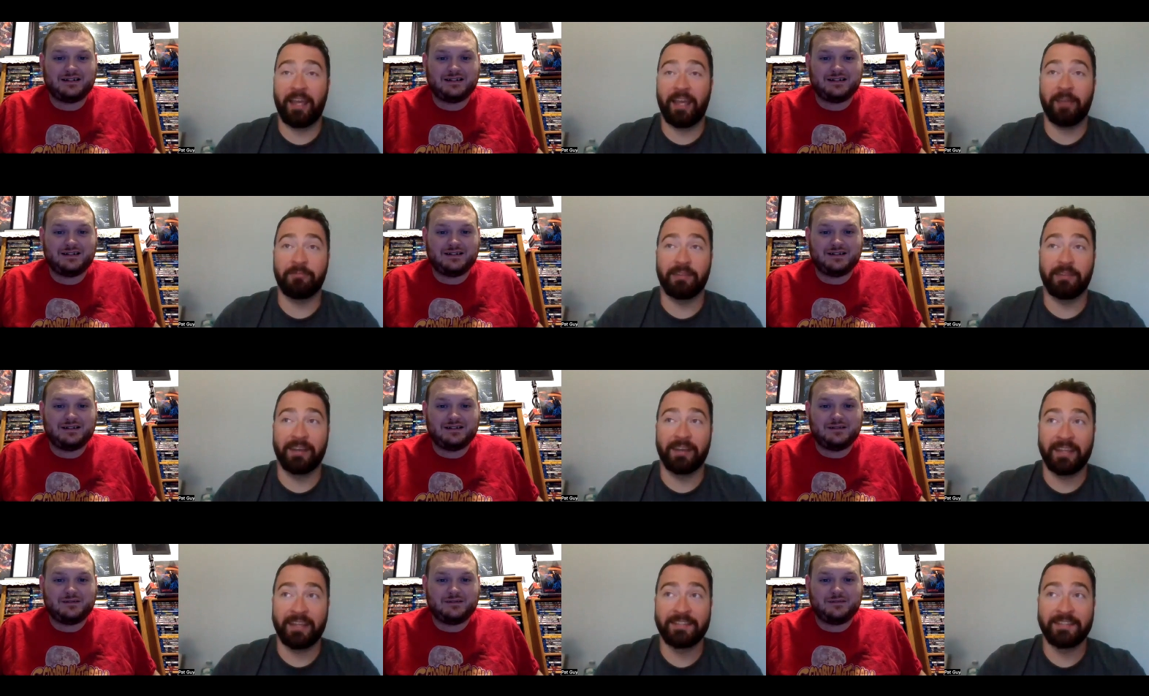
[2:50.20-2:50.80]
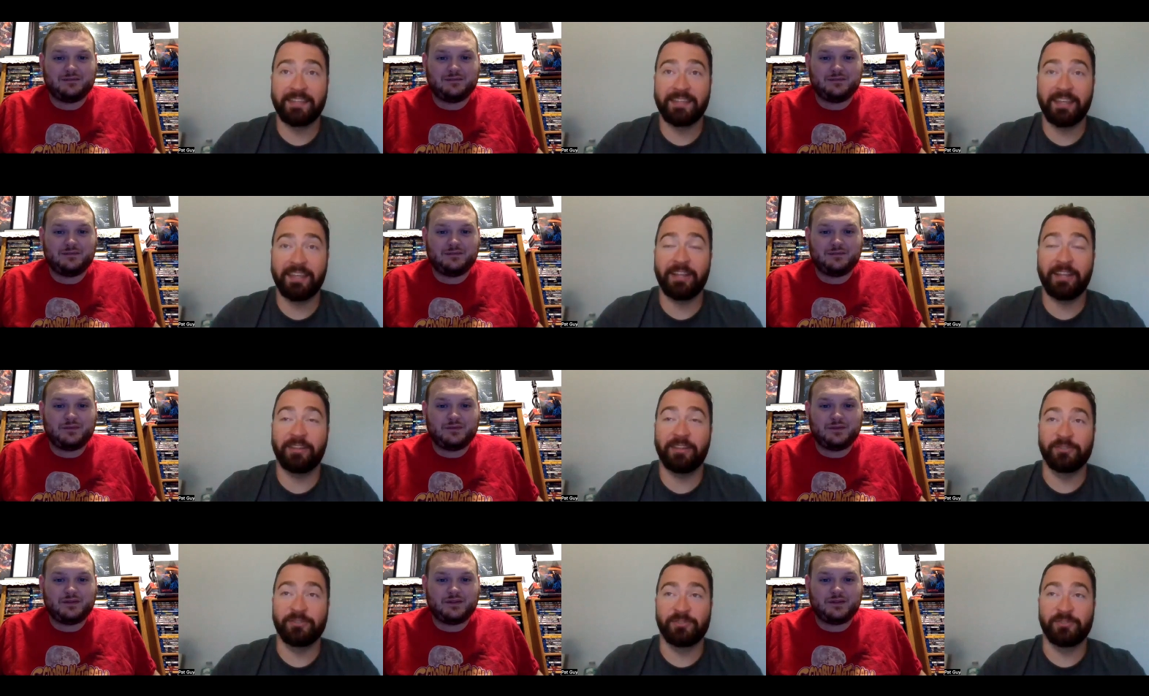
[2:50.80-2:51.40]
Speaker 1: I mean, it's like a
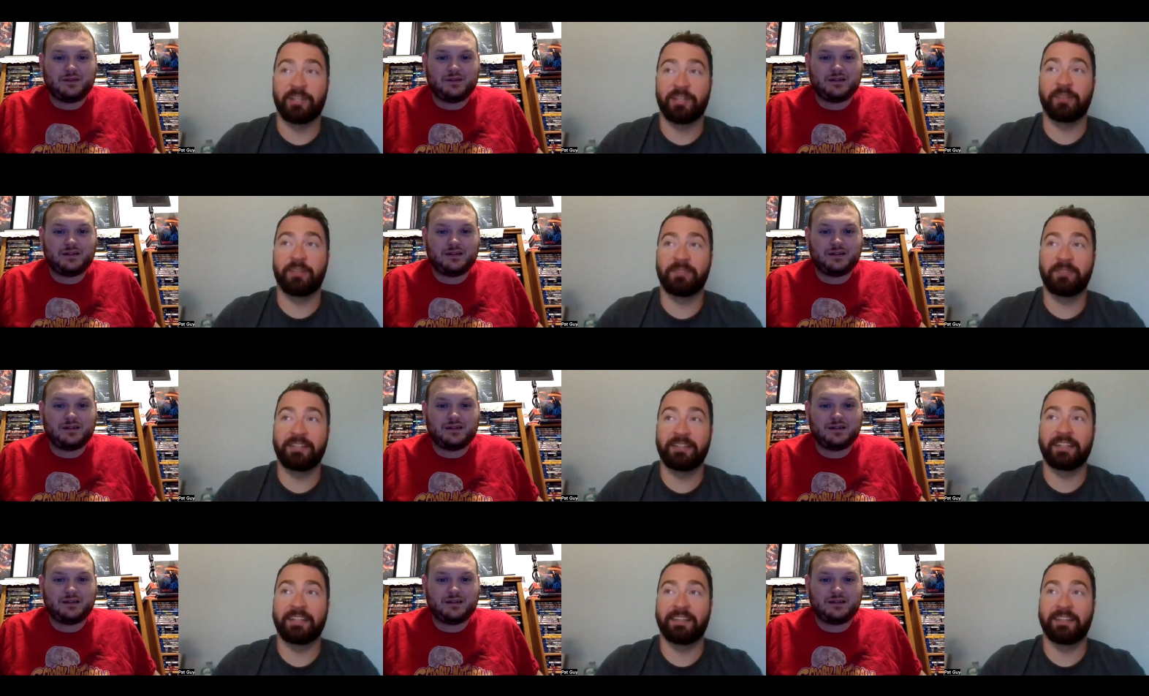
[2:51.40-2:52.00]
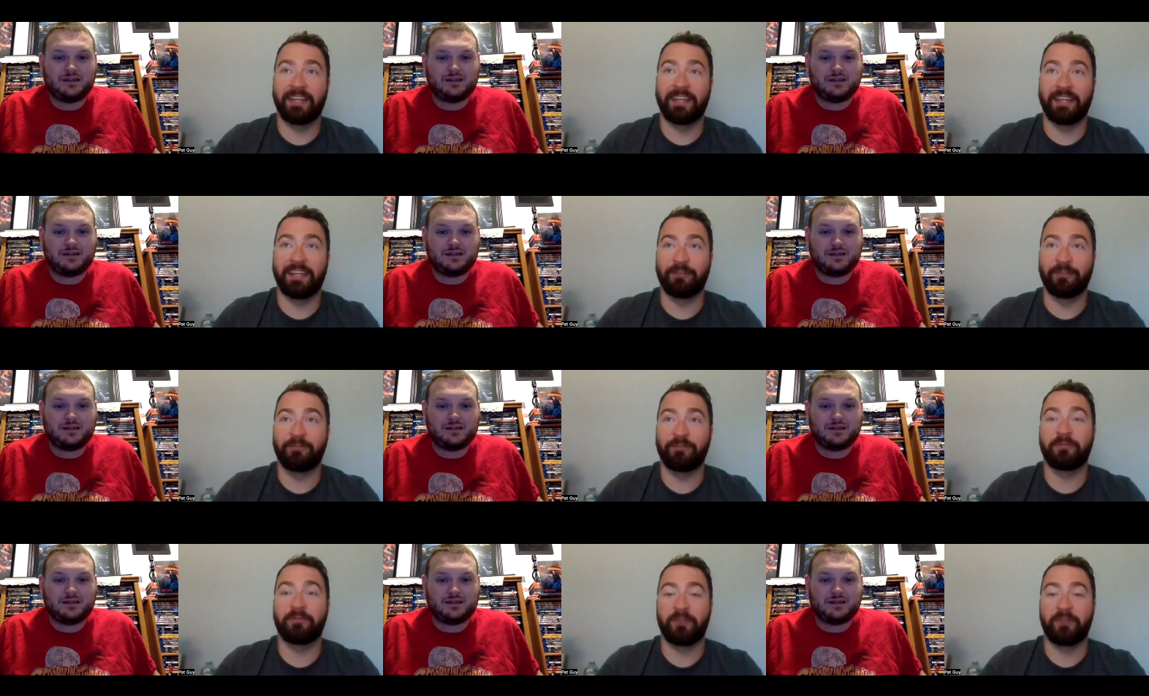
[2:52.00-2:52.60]
legitimately like
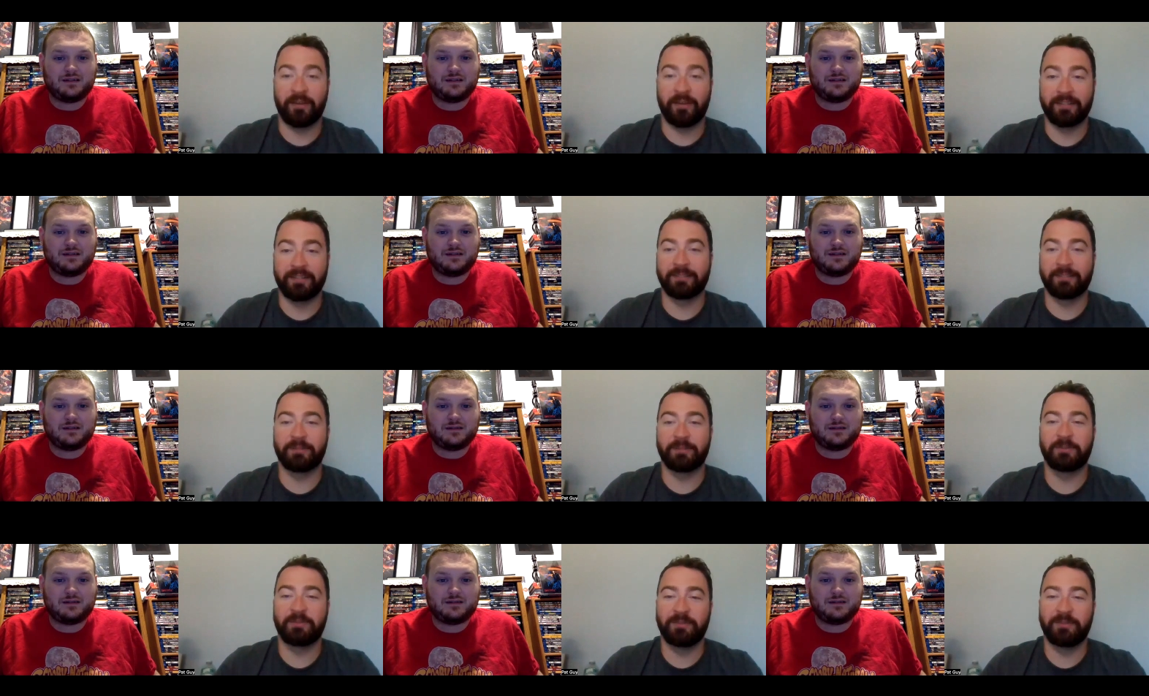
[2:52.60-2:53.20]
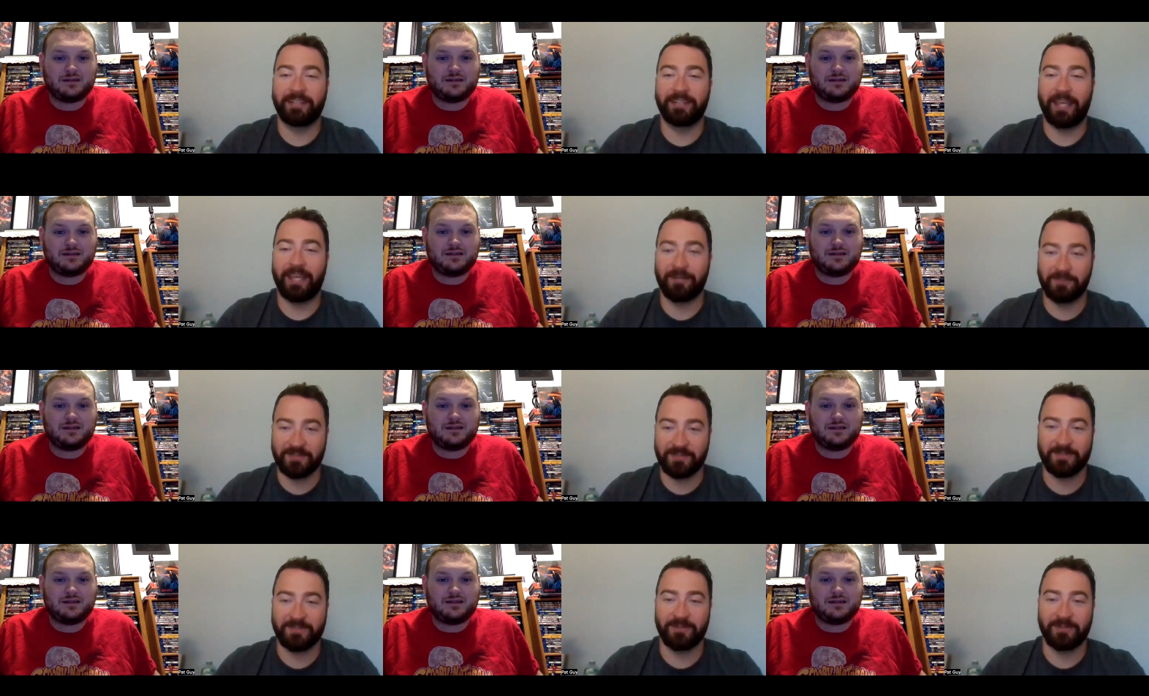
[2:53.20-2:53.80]
fun
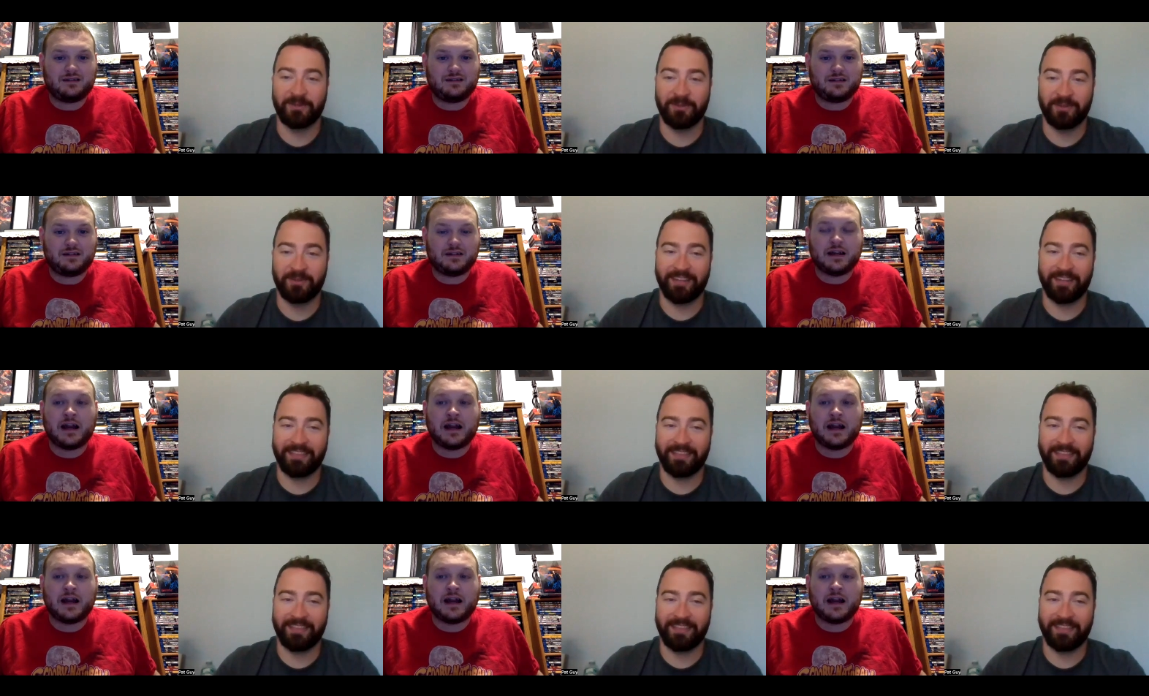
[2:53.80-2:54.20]
episode yeah.